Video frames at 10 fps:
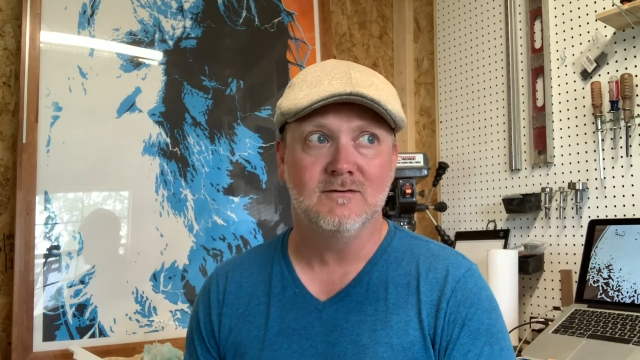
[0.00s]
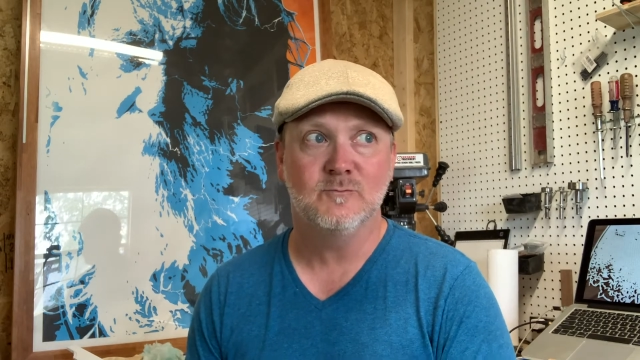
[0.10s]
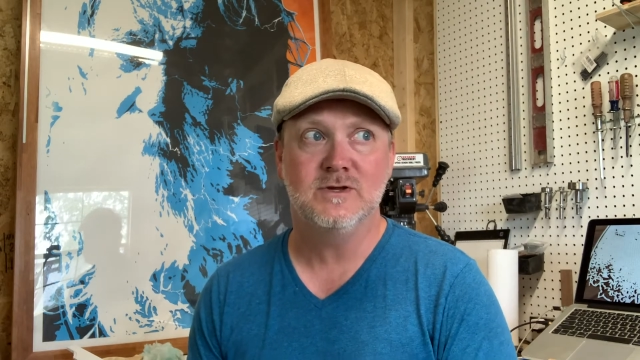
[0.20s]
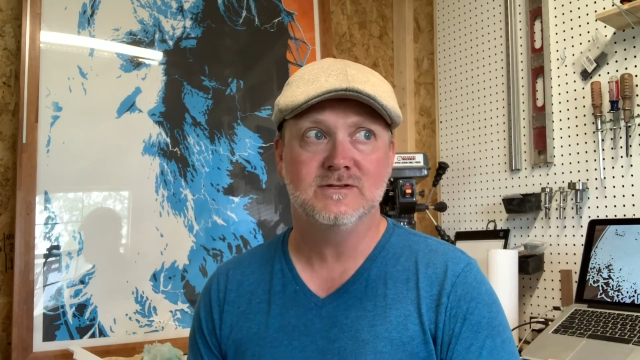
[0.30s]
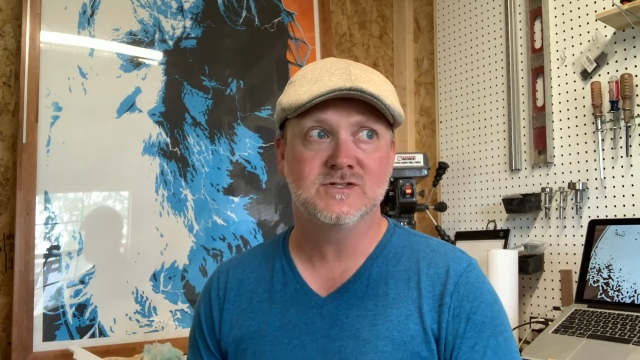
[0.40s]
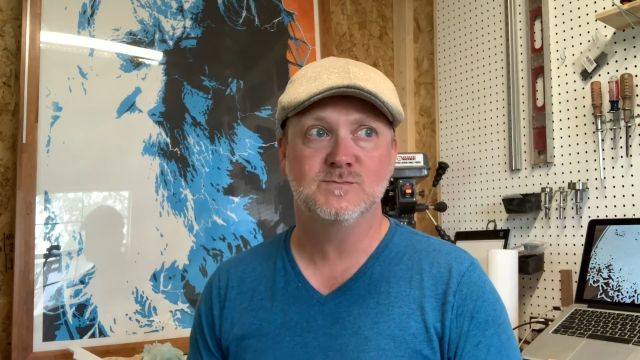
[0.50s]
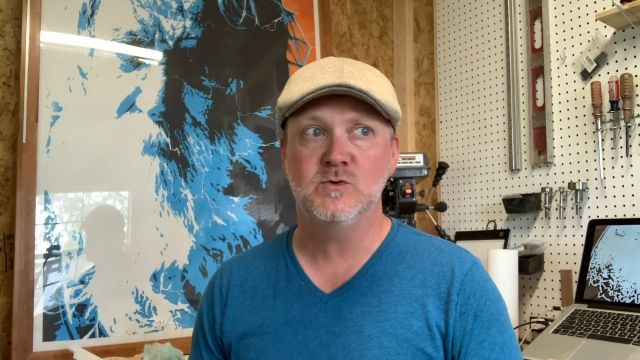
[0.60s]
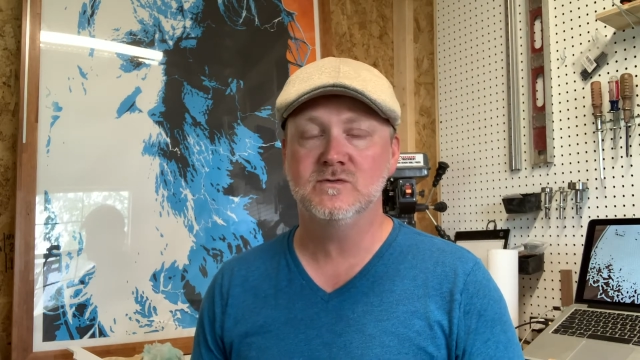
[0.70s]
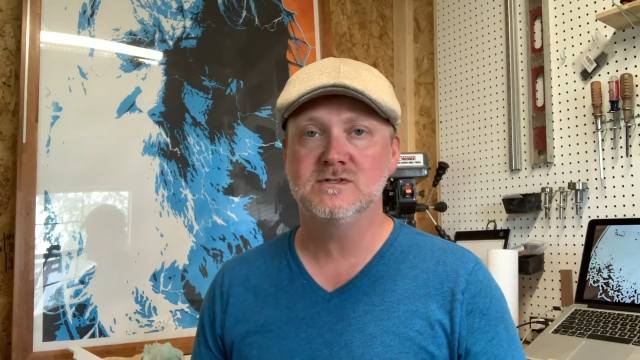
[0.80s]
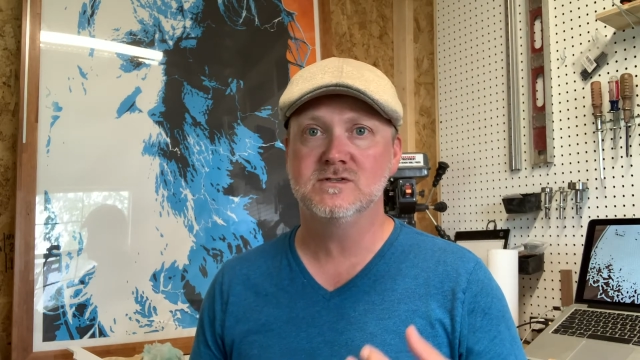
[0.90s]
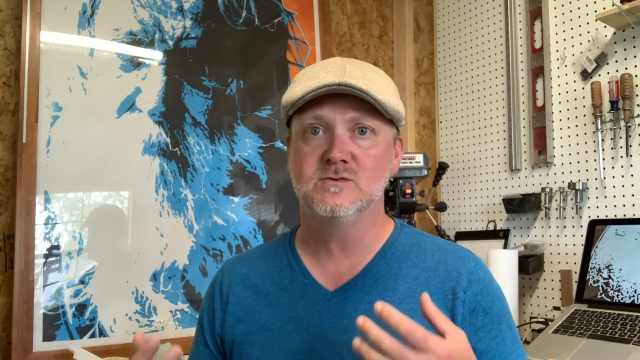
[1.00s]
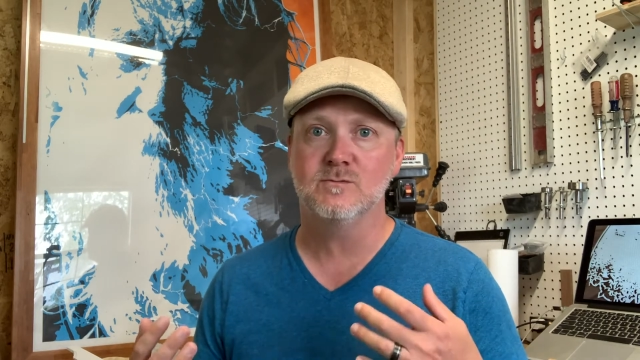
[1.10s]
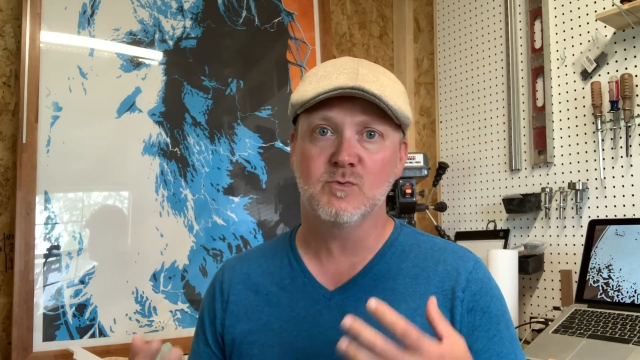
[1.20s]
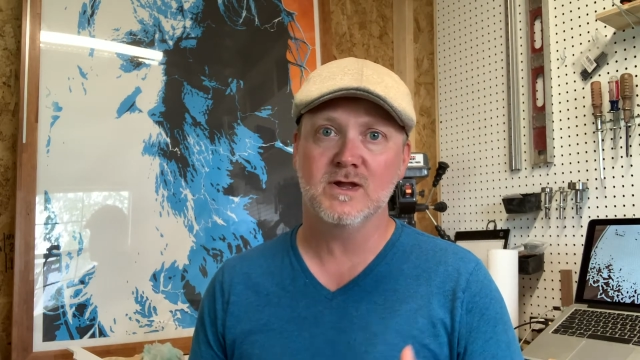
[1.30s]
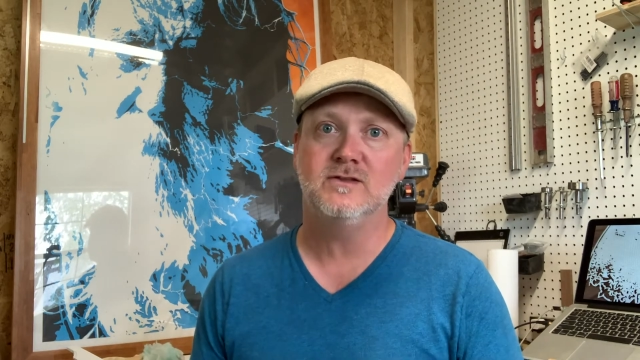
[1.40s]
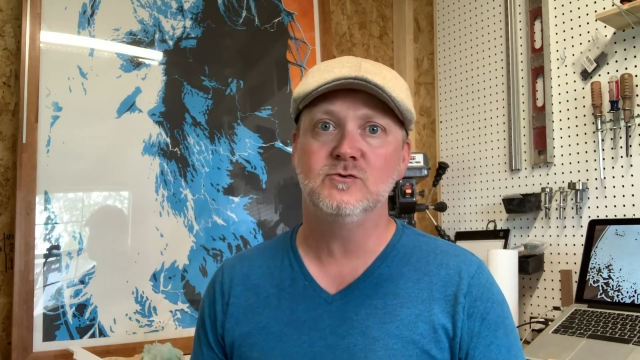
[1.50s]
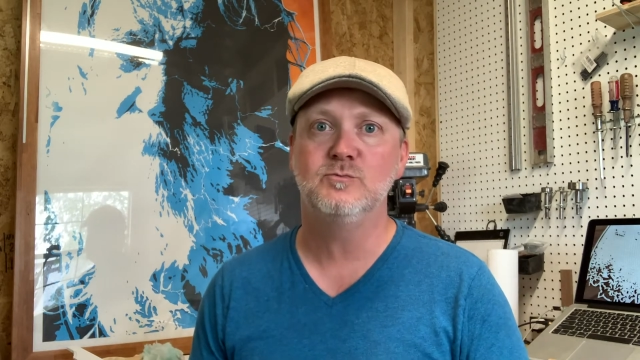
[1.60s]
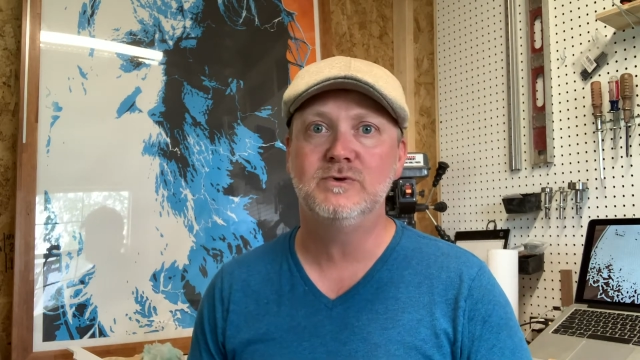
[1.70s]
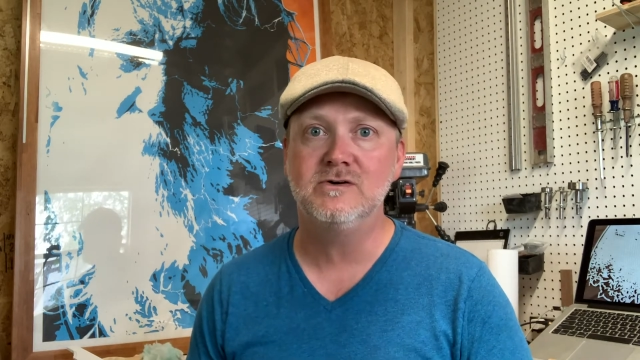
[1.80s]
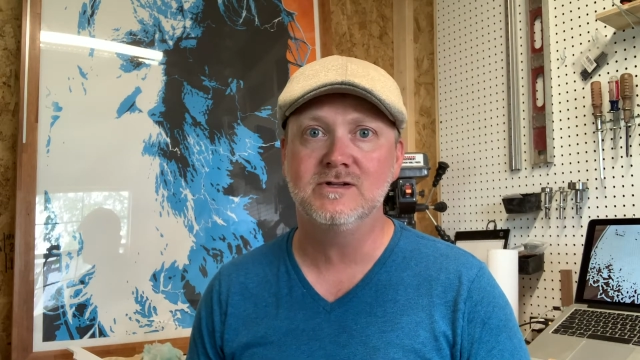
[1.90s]
We had just moved into a brand new
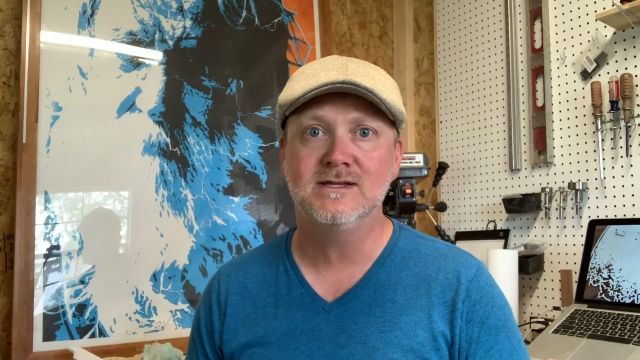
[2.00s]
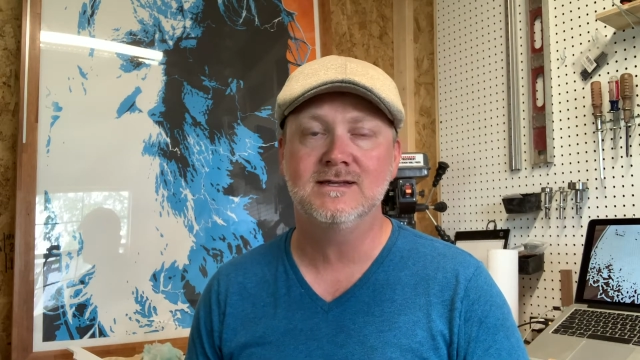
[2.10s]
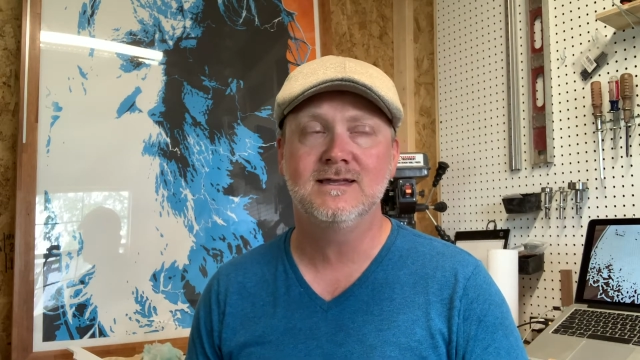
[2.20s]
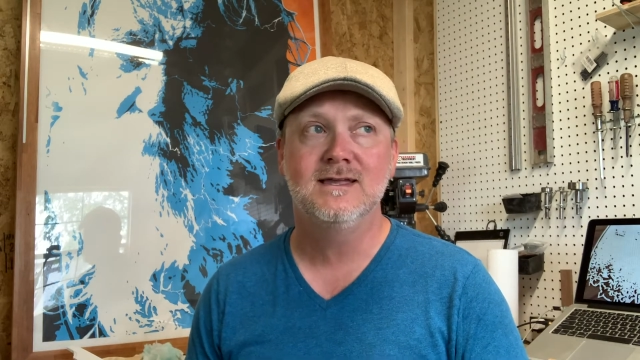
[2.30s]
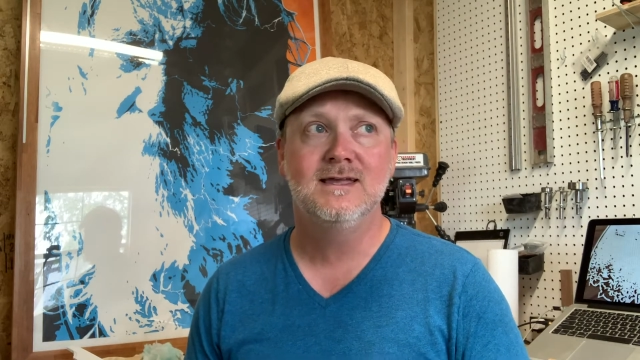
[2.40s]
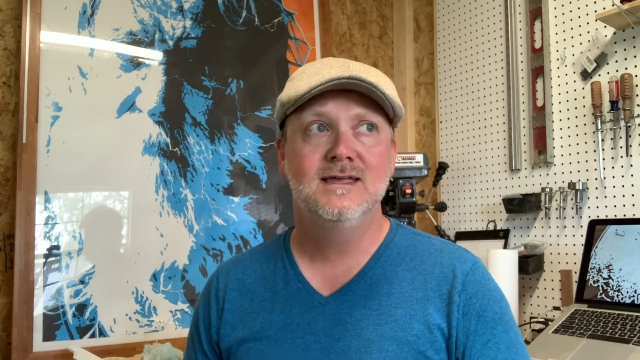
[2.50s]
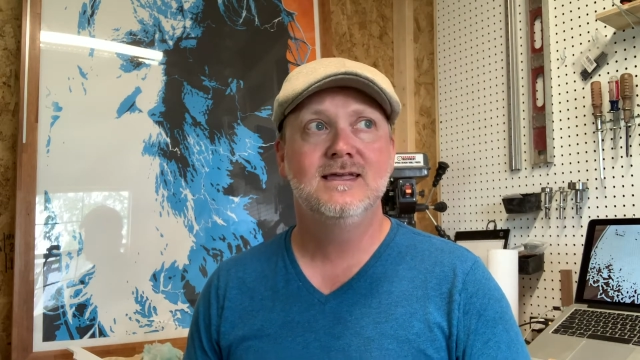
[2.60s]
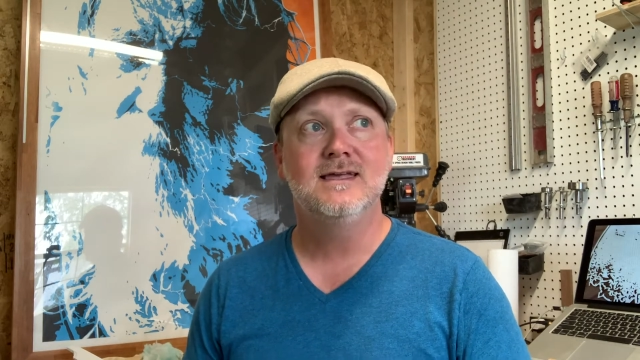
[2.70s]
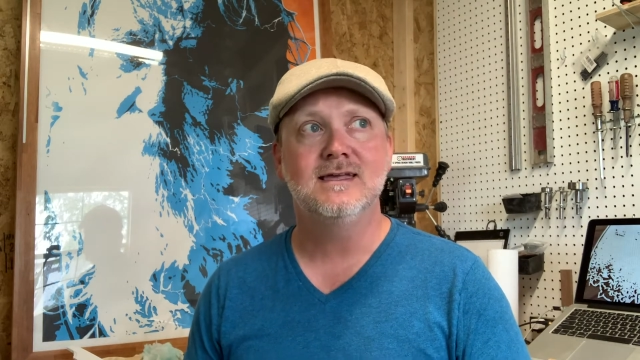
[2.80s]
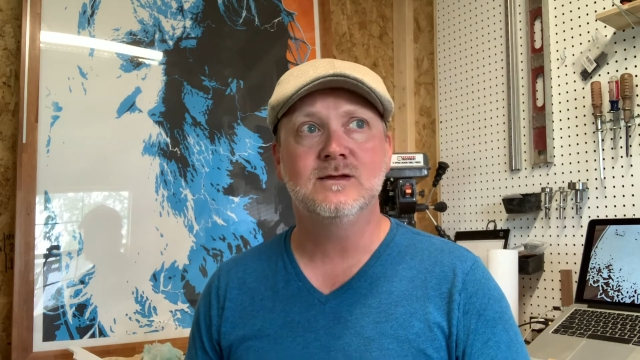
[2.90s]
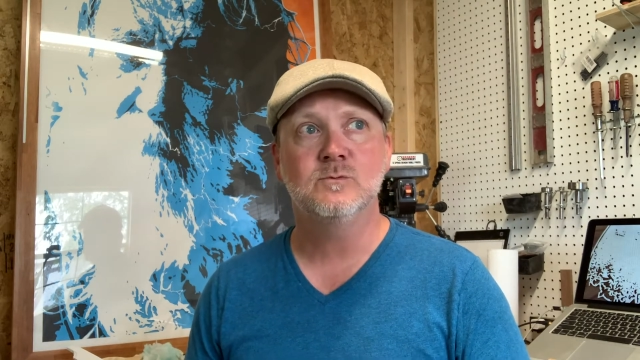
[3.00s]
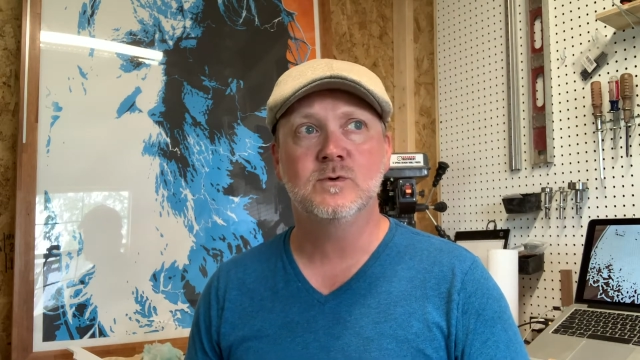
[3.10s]
building, and